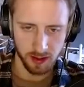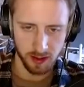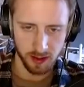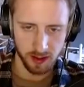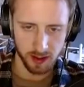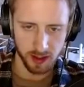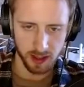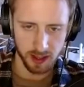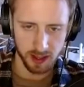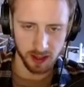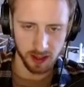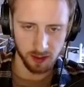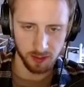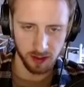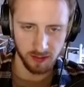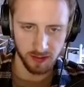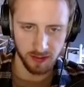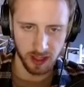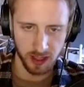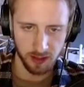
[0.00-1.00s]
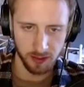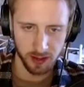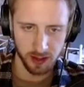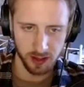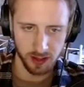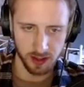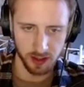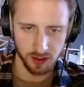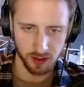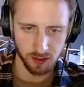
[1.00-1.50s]
Gets a little bit of damage
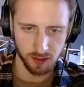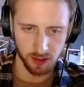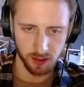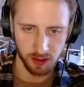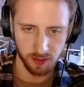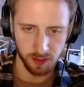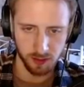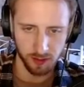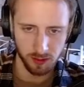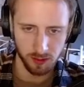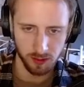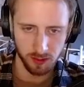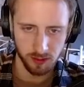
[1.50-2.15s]
and Discord on the ball.